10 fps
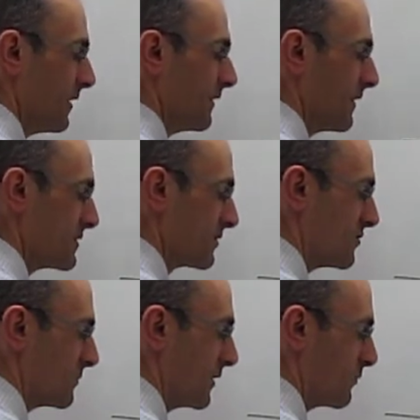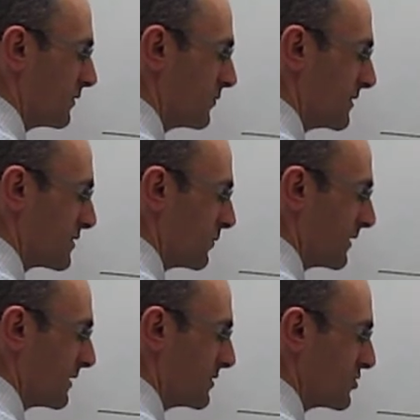that is going to be equal to just
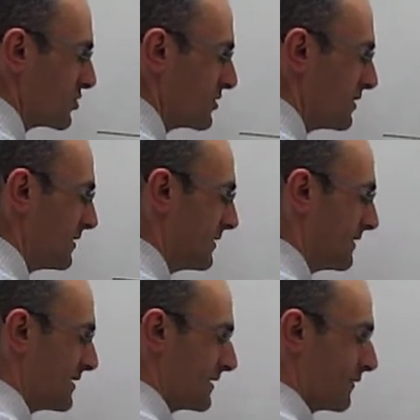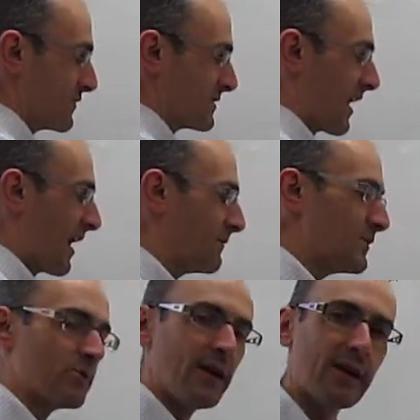one inch. That is the difference in height
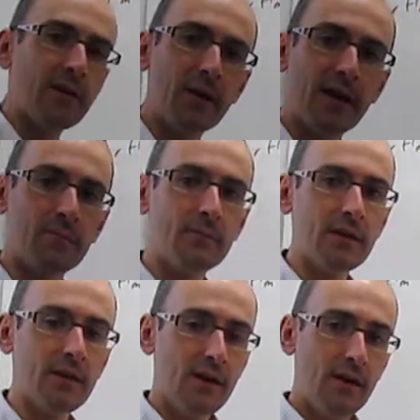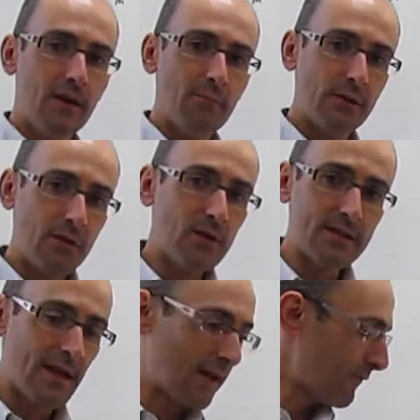between A and B. But notice
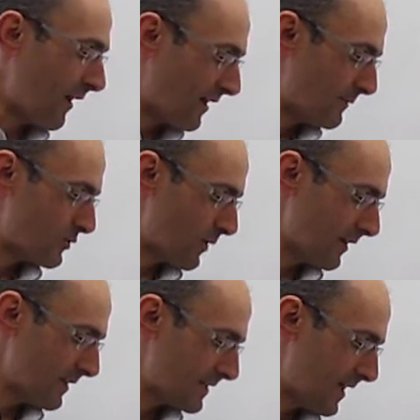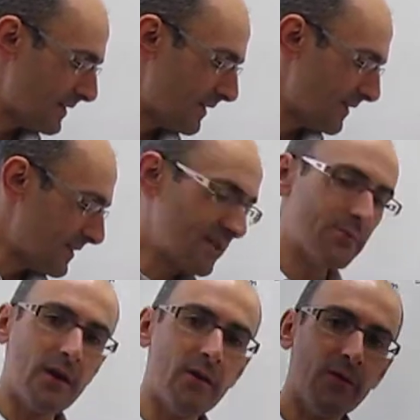that I've arbitrarily said that the
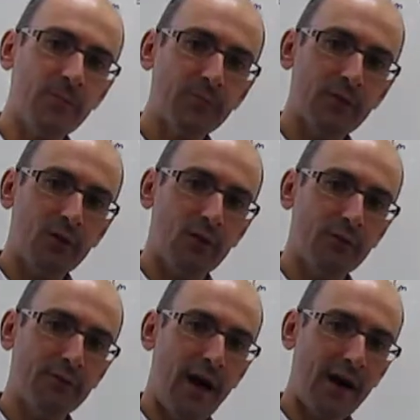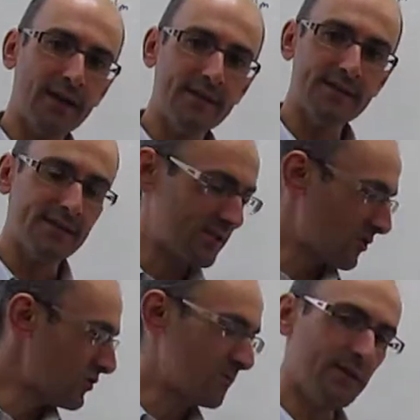zero of heights is
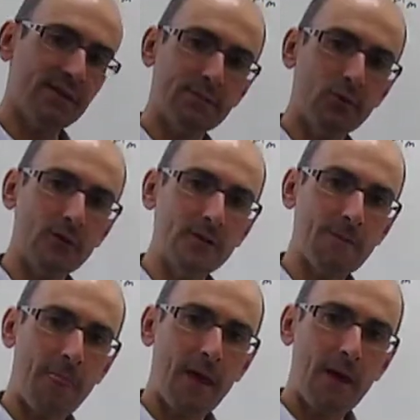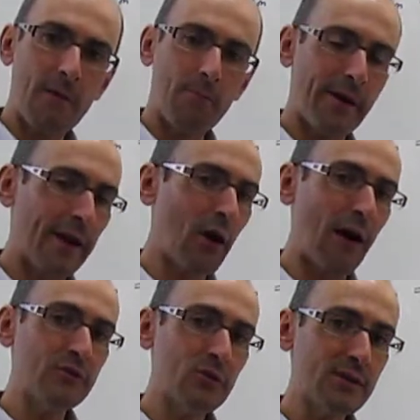going to be this point. But I could
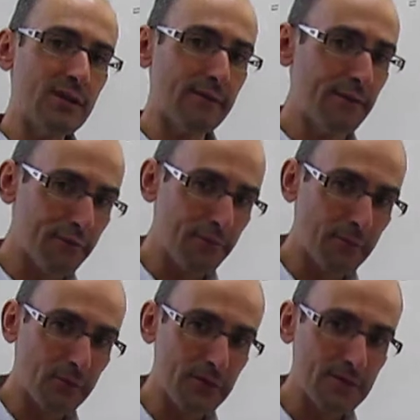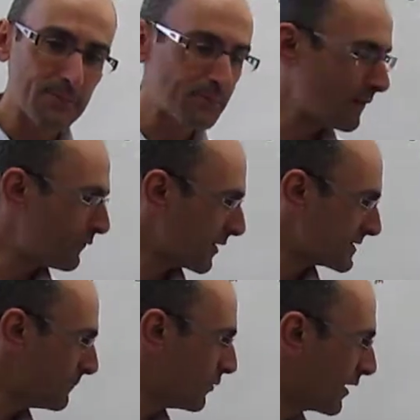have chosen a different point. For
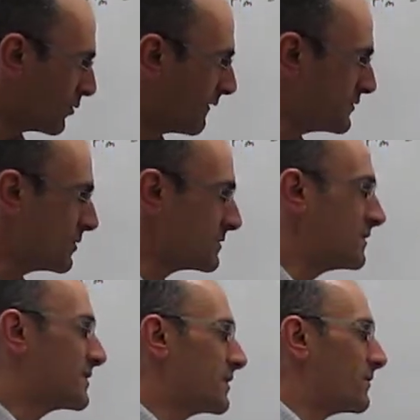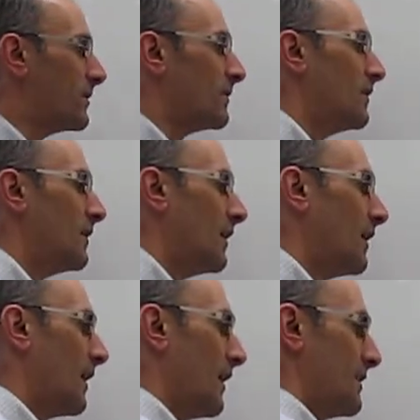example, I could have chosen the zero
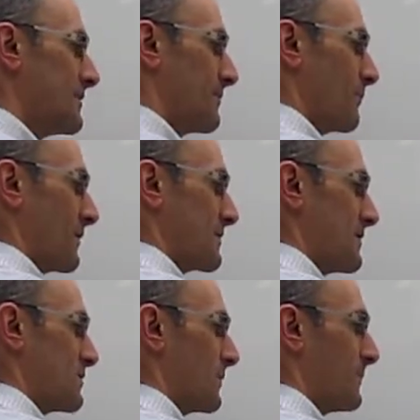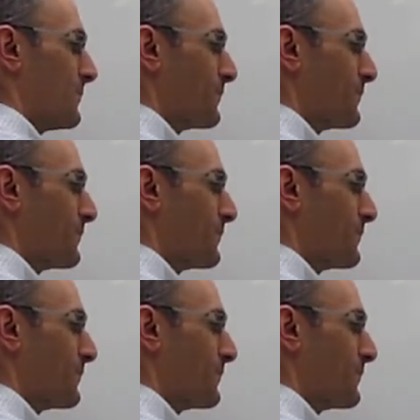uh, simply as this one.